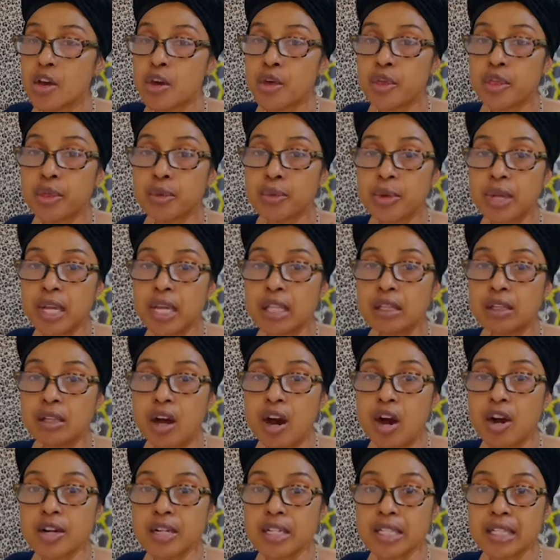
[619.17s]
3
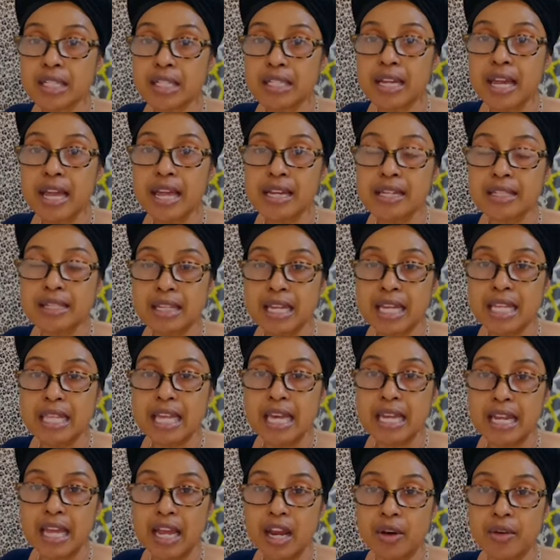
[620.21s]
large snakes in
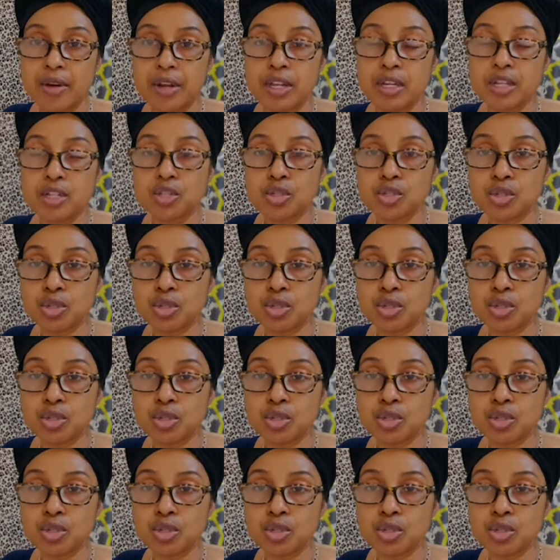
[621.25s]
that area.